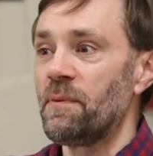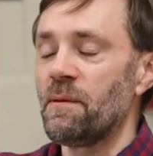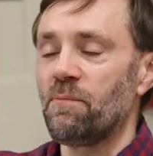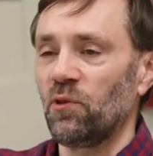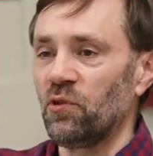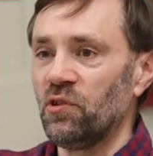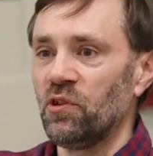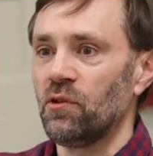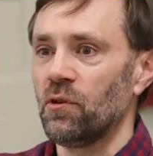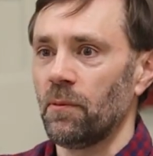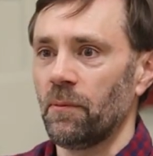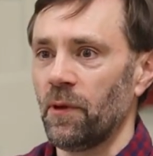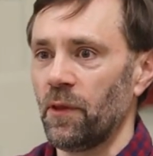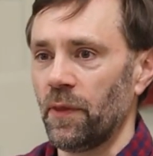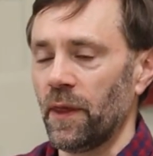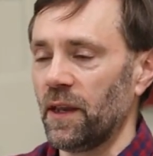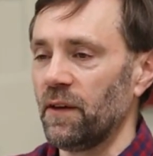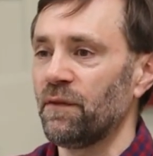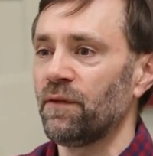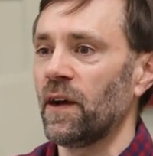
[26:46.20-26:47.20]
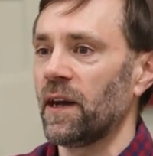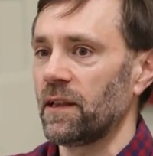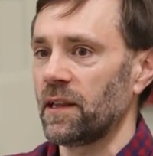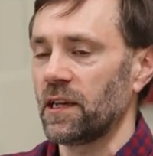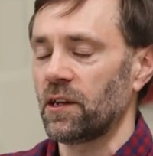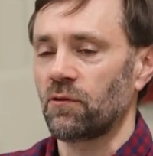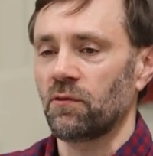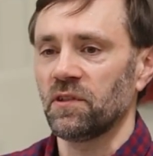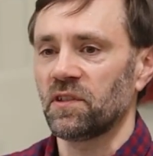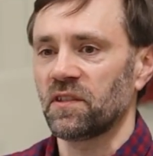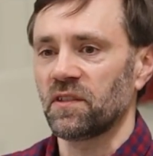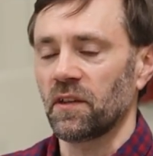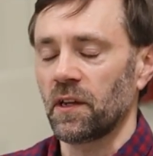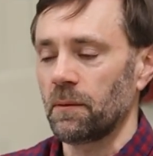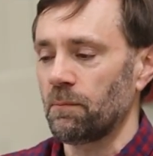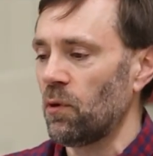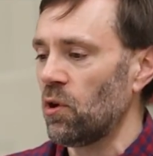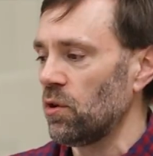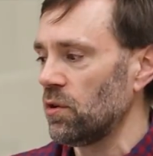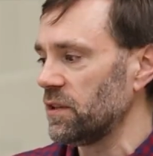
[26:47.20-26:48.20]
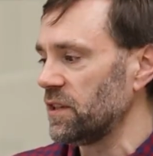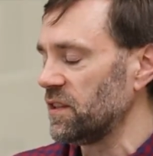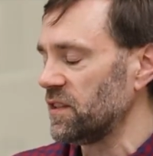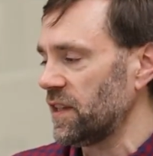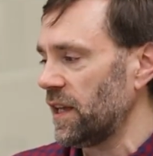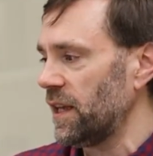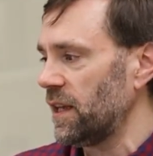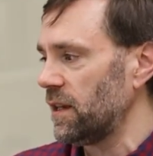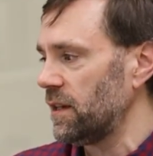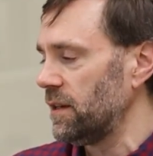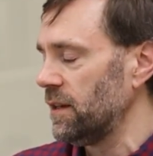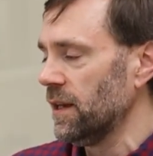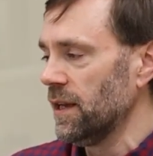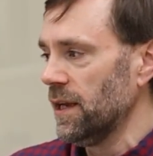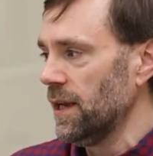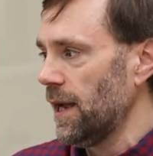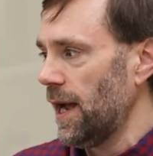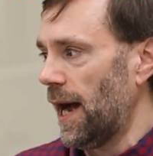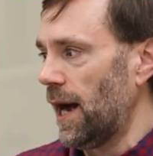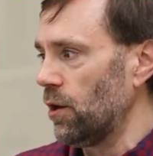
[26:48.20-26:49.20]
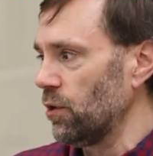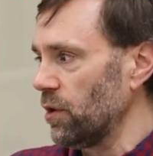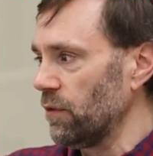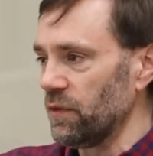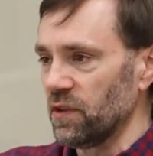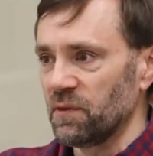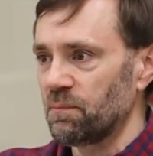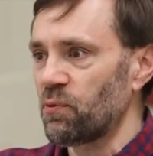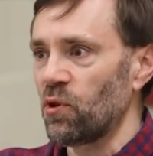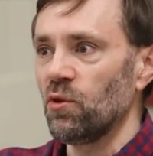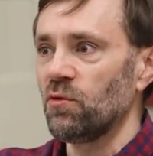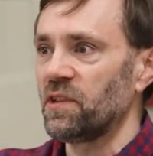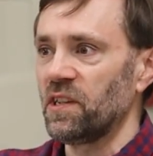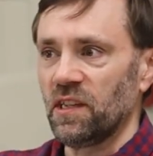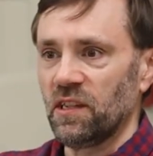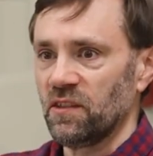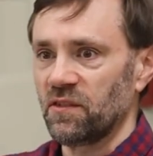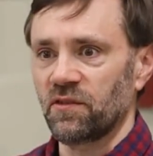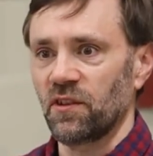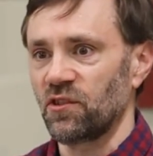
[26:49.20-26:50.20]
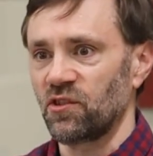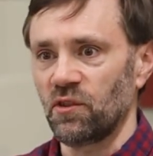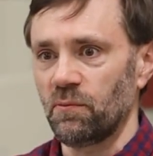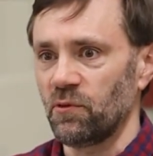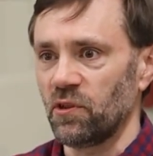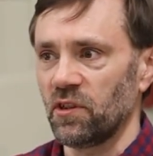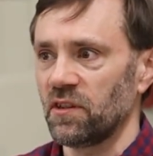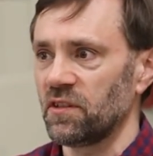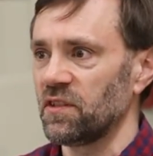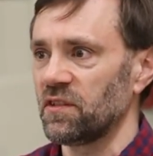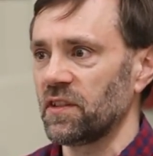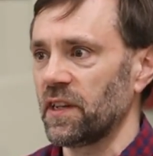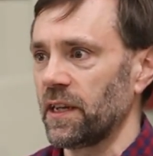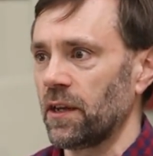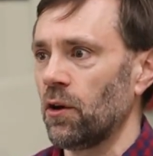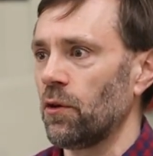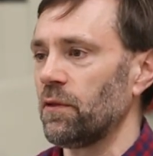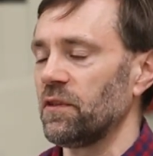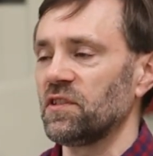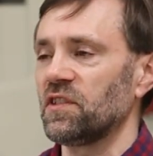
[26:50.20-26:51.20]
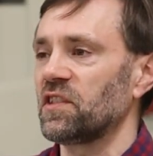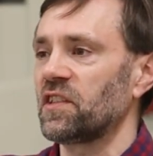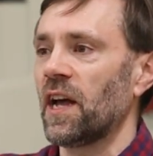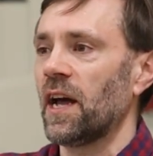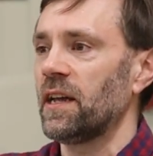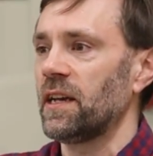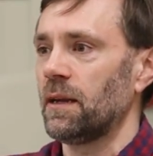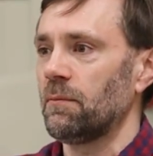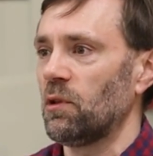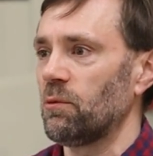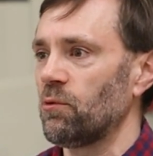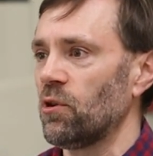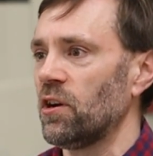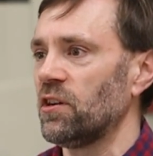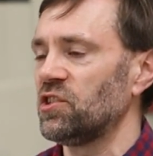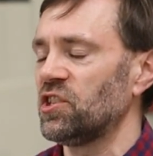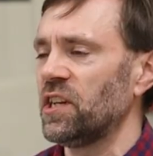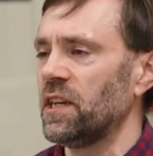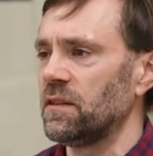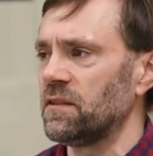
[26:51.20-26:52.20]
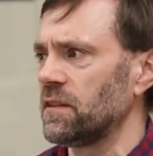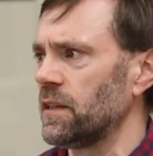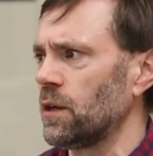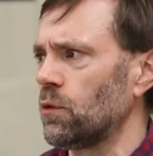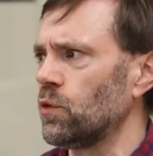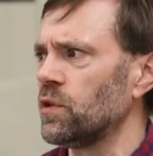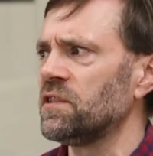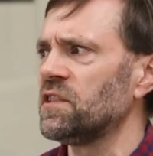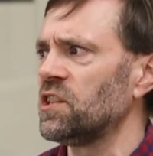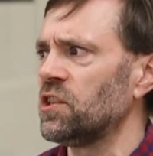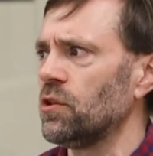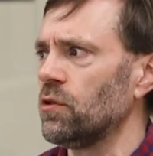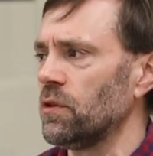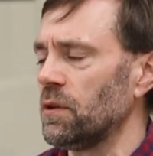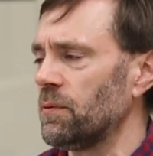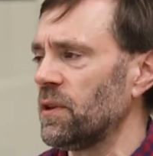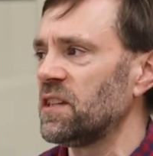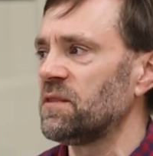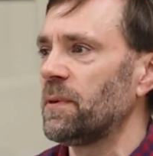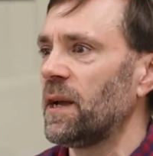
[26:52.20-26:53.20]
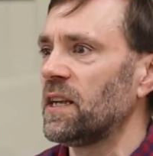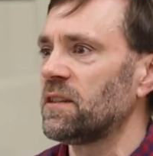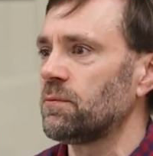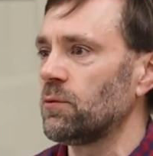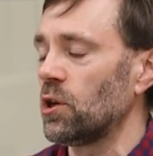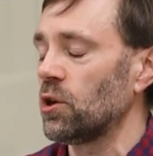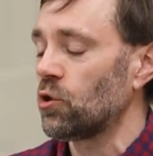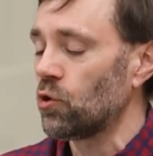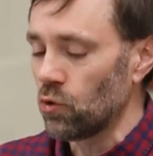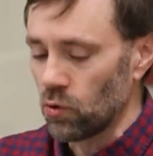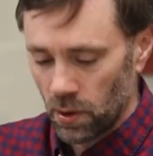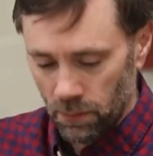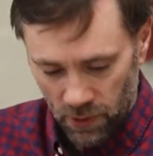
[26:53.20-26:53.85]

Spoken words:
people knew him. And then finally, Chris like pulled his head out of his protein structure predictions. Like, oh, there's this guy named LeBron James. Like, what does he do? He plays basketball. Cool.